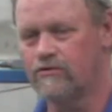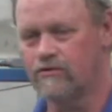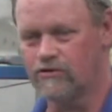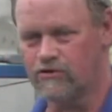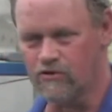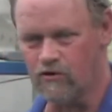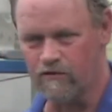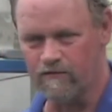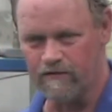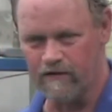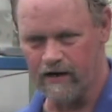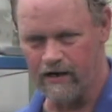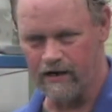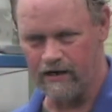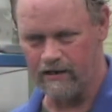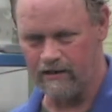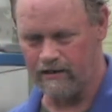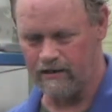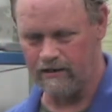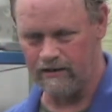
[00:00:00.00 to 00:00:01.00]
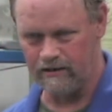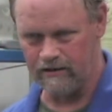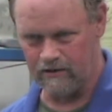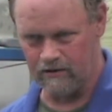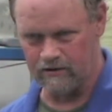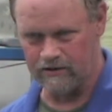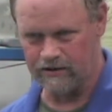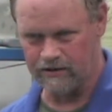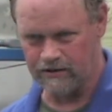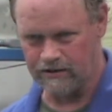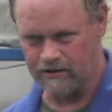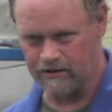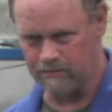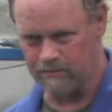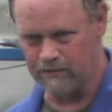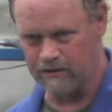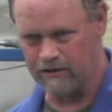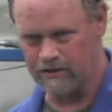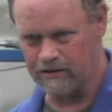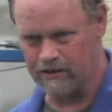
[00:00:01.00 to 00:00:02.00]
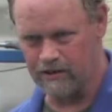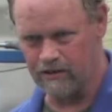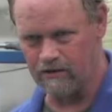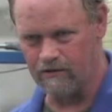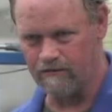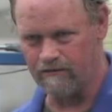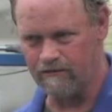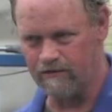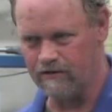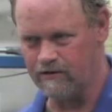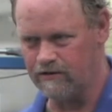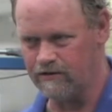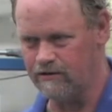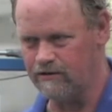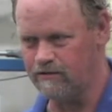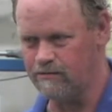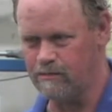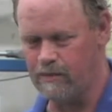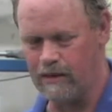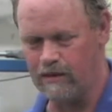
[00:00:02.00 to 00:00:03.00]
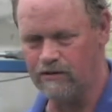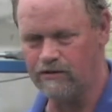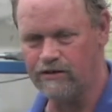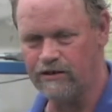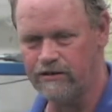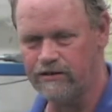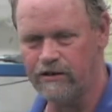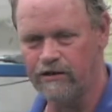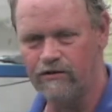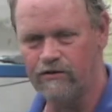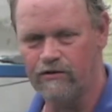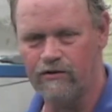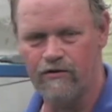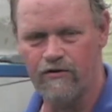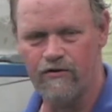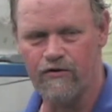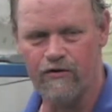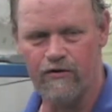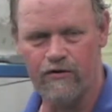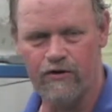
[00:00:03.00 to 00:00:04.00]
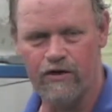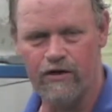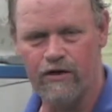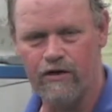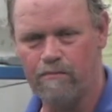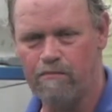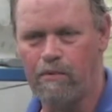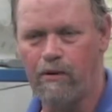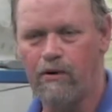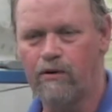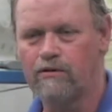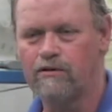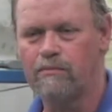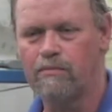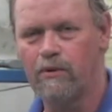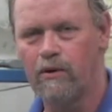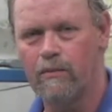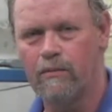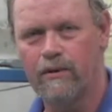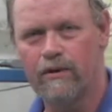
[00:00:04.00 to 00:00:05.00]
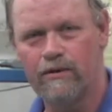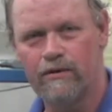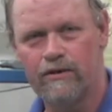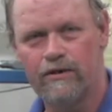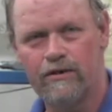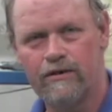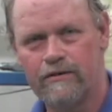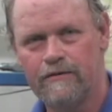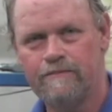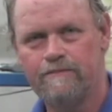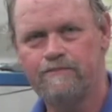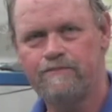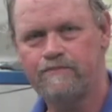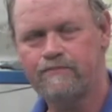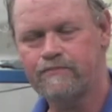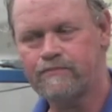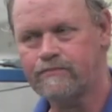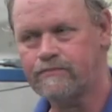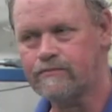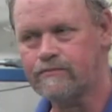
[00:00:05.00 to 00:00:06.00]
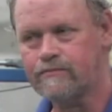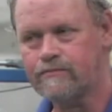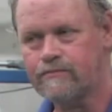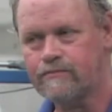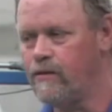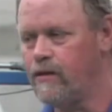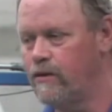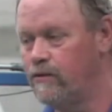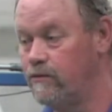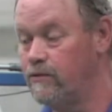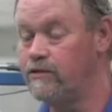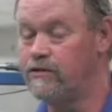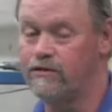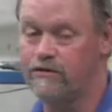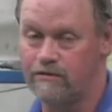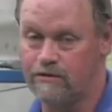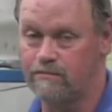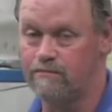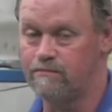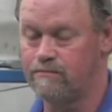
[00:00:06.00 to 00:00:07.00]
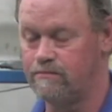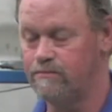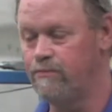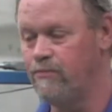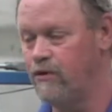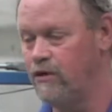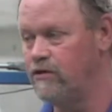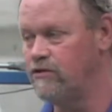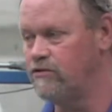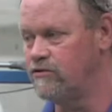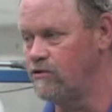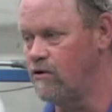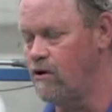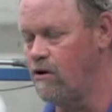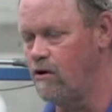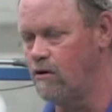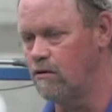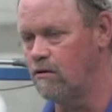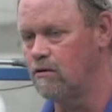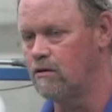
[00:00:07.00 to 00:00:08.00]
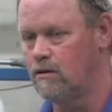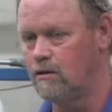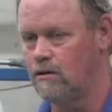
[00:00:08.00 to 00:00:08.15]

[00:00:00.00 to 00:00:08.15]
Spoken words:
sulfide in the system itself is about 630 parts per billion, which is pretty strong.